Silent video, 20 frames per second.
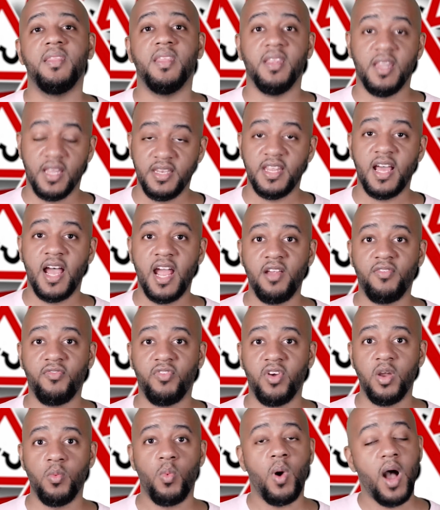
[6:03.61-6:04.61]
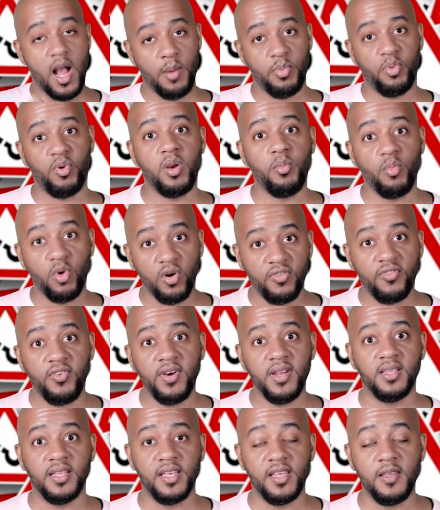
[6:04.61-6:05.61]
then the diaphragm will operate more
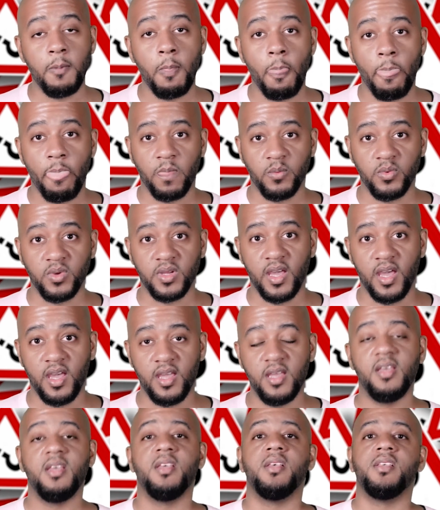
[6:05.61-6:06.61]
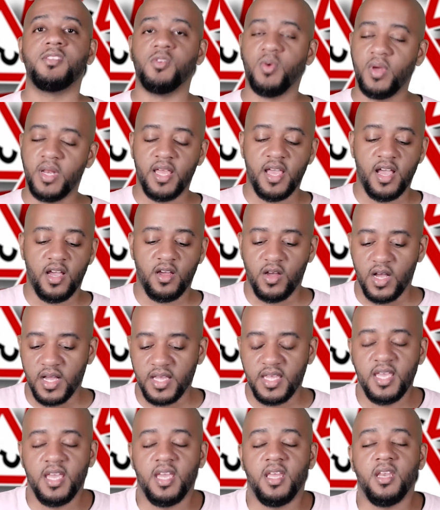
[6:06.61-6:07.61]
freely. Okay, so anyhow,
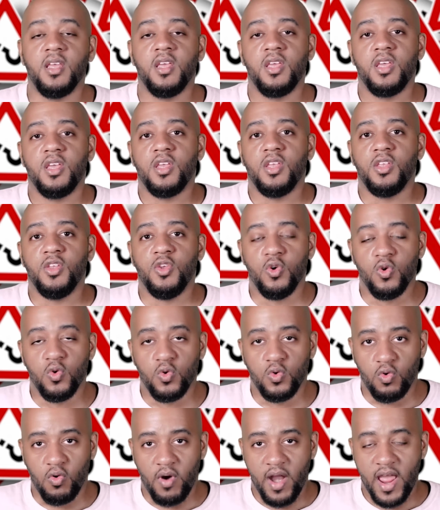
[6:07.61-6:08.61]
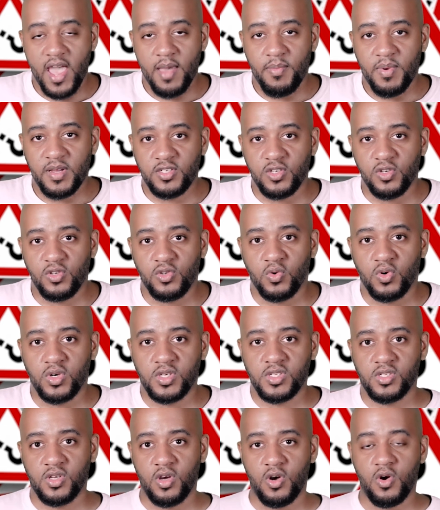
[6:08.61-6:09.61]
again, you grab at your
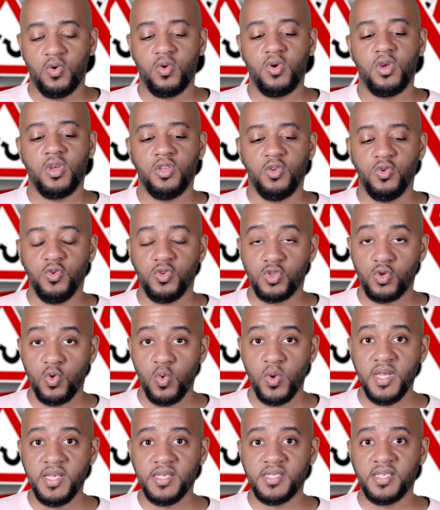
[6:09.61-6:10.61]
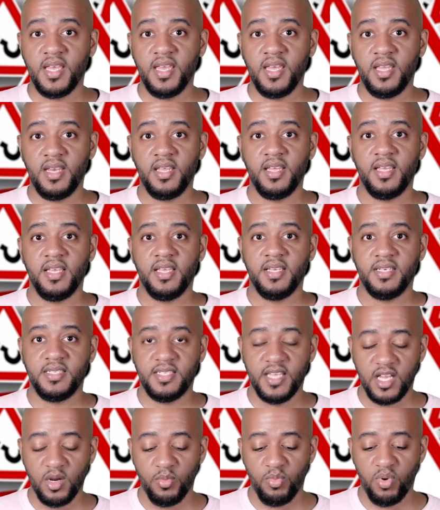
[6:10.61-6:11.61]
torso, you squeeze in,
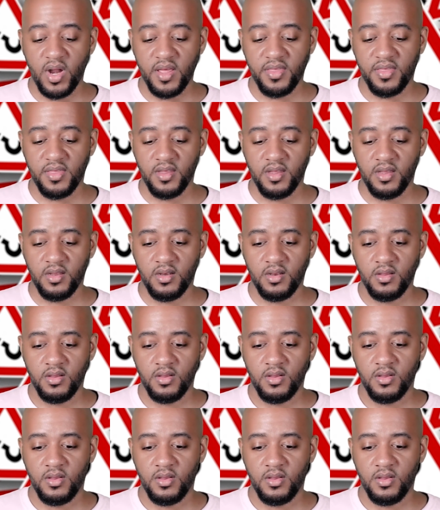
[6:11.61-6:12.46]
take a breath in,